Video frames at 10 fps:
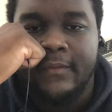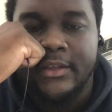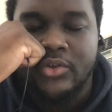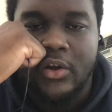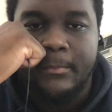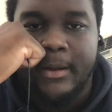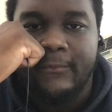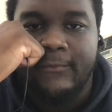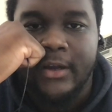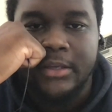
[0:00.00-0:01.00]
They talk about
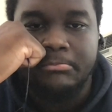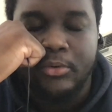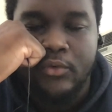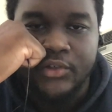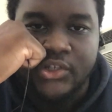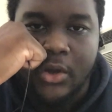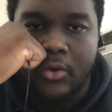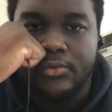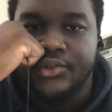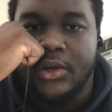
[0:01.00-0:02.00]
fucking Boris
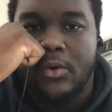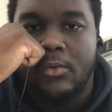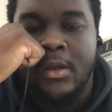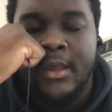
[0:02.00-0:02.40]
Kojo.